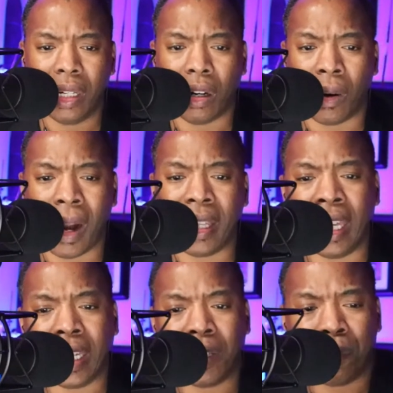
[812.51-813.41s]
All right.
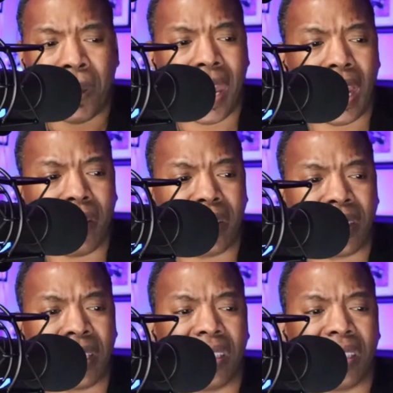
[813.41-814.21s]
In comparison